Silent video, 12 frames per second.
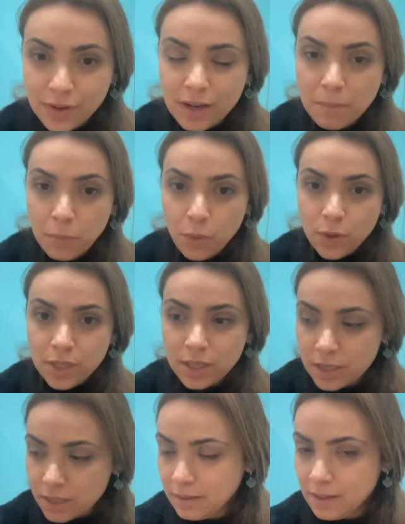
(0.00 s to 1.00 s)

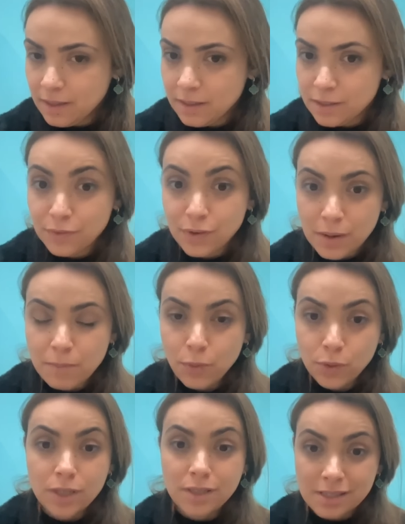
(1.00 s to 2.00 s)
important is a very
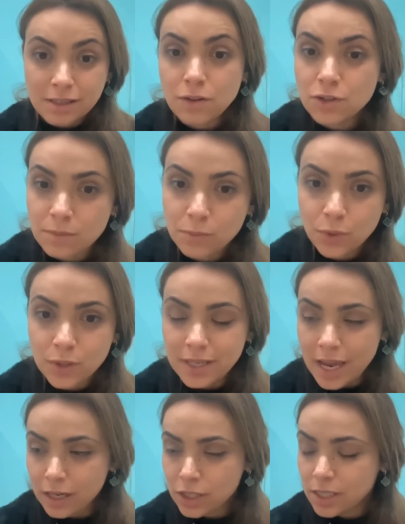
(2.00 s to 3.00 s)
important discussion point,
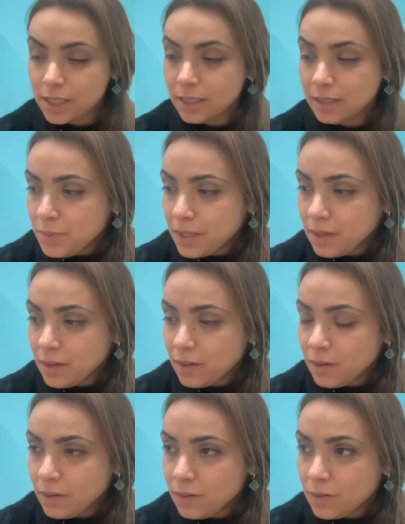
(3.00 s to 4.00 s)
actually,
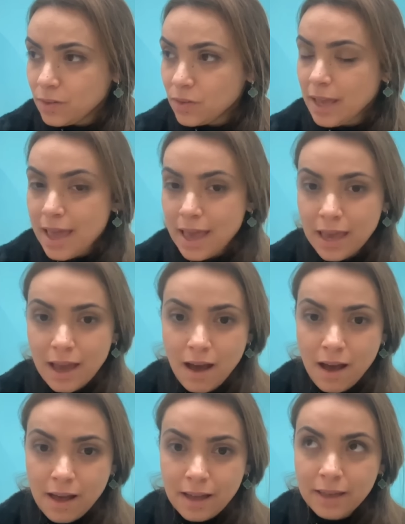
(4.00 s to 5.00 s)
because
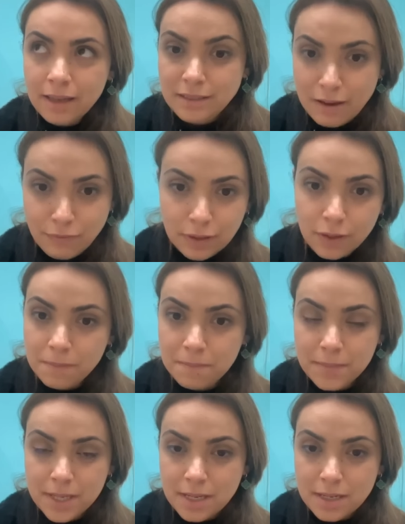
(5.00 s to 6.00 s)
AI
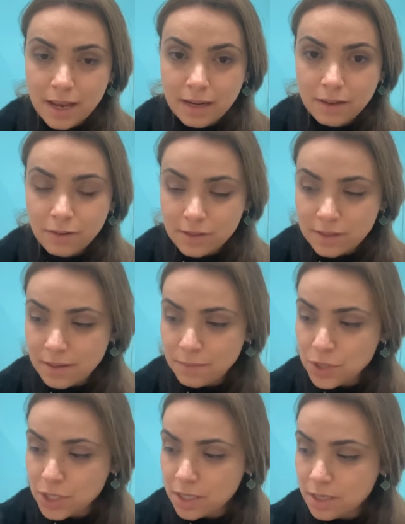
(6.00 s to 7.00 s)
development and
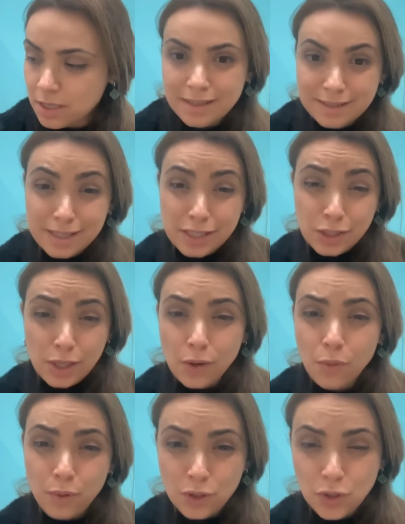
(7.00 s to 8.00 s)
consumption is
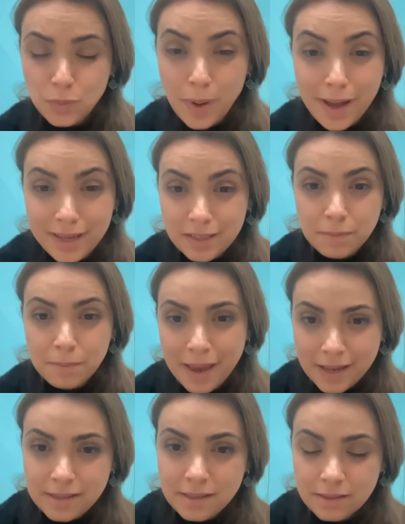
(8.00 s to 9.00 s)
distinguished by its
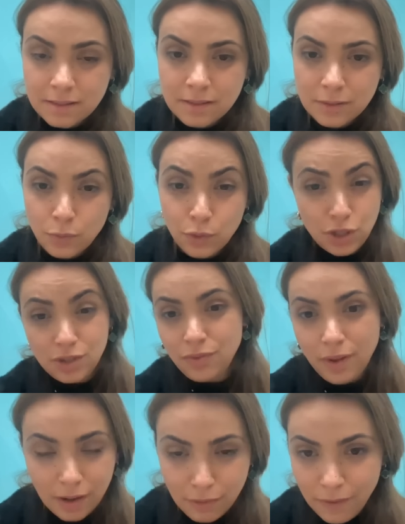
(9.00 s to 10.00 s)
pace, which is
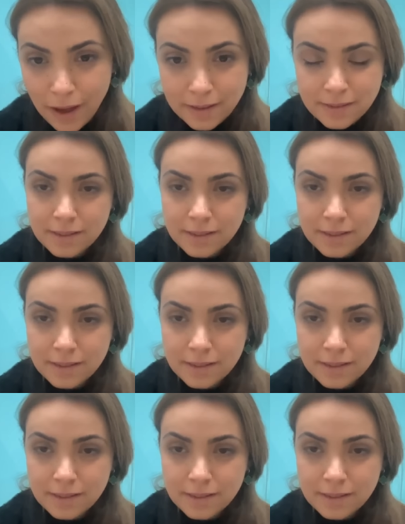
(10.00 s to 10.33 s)
very fast.